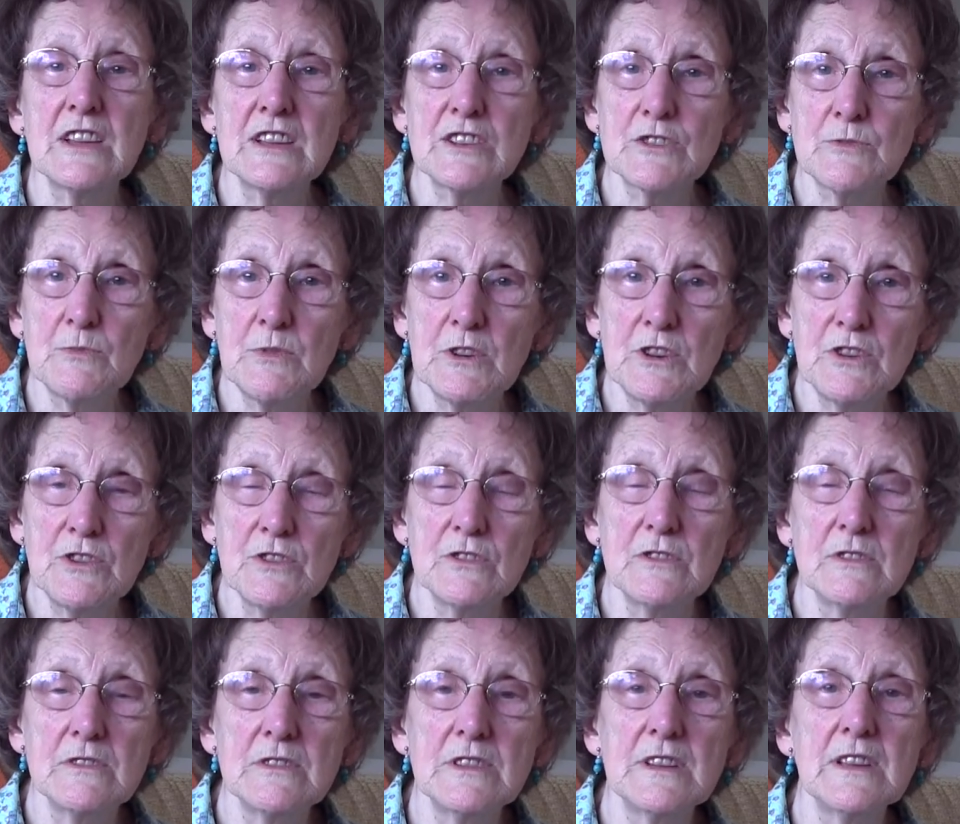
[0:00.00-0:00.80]
that's where
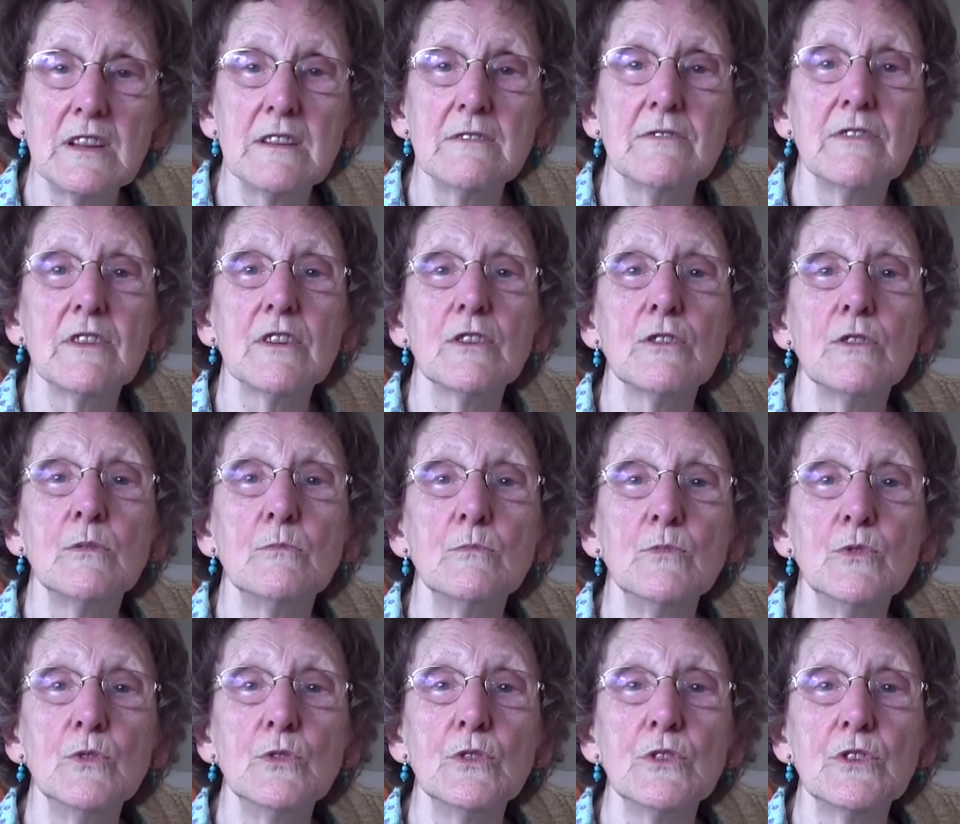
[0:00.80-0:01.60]
you could give a
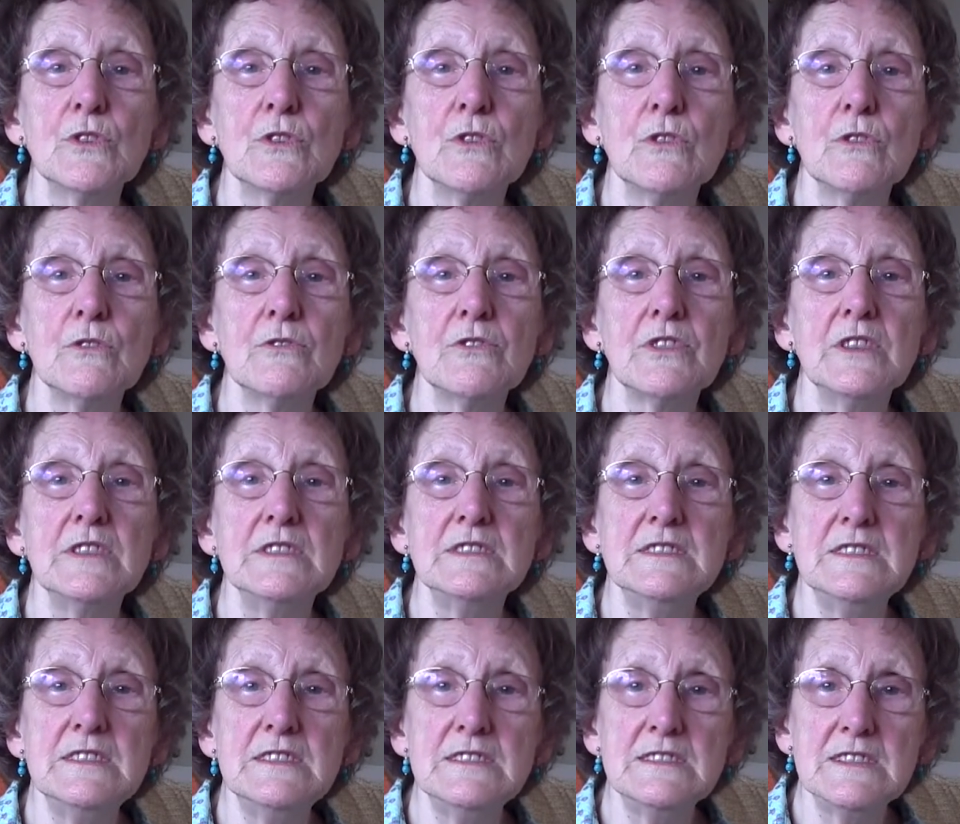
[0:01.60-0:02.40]
lot more of the
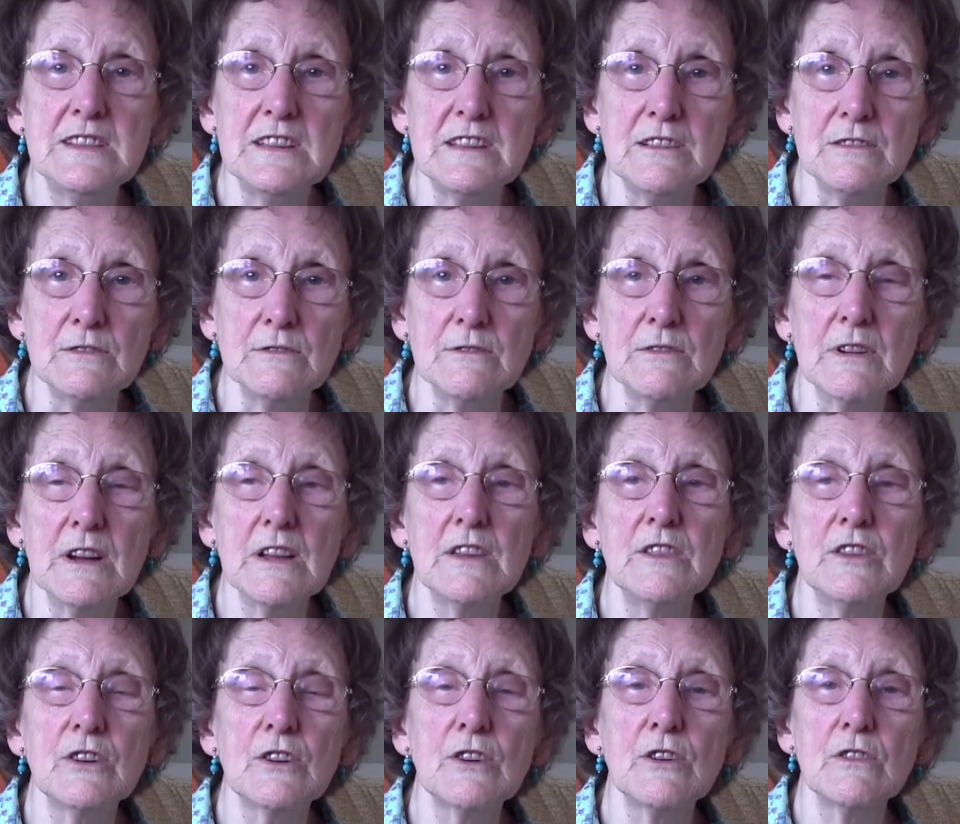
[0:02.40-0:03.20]
detail
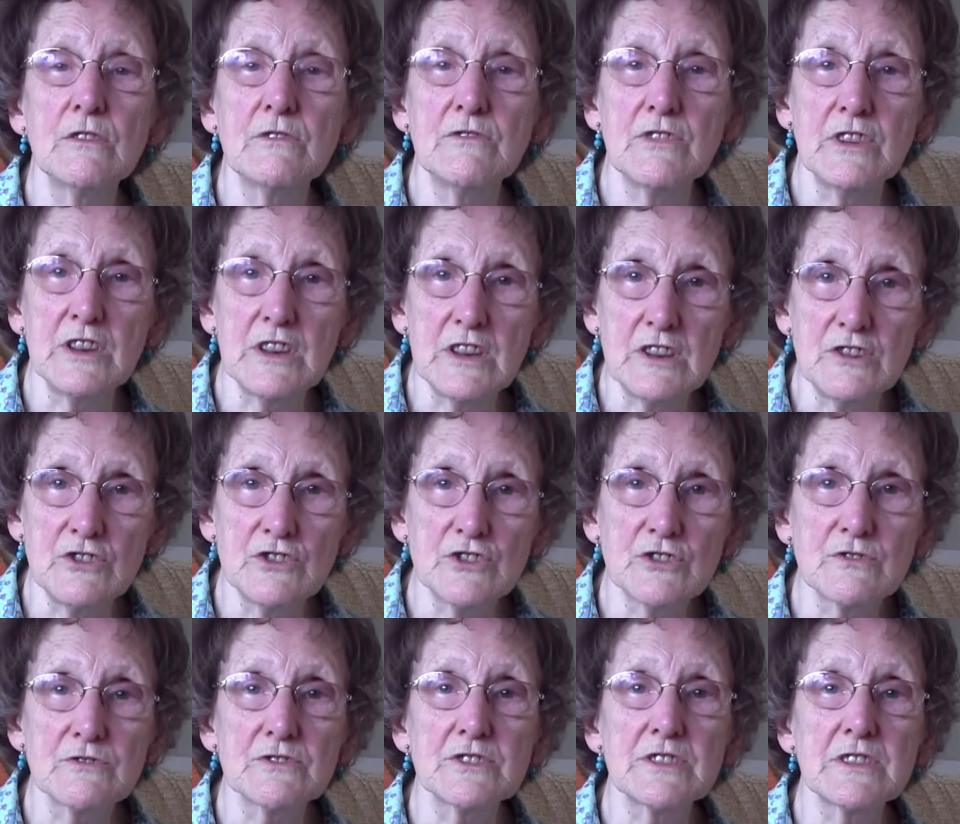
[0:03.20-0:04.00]
and the
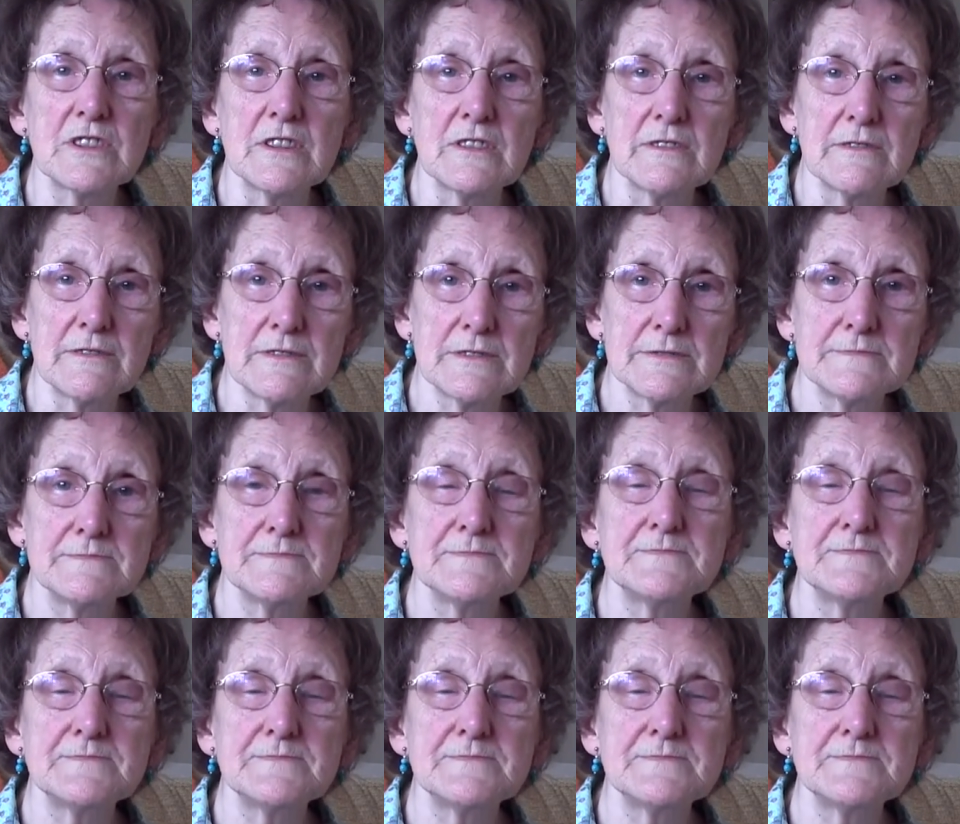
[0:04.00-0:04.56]
confidential stuff.